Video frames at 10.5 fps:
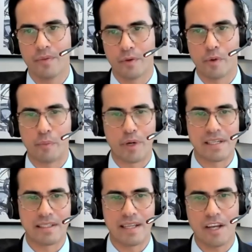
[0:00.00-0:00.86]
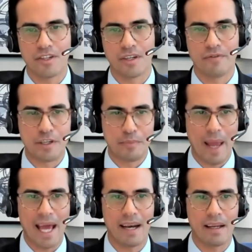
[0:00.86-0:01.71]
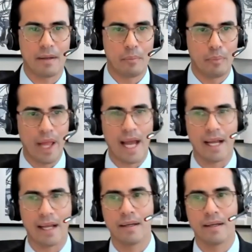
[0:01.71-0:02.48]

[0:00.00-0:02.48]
the representation of Hispanic and Black,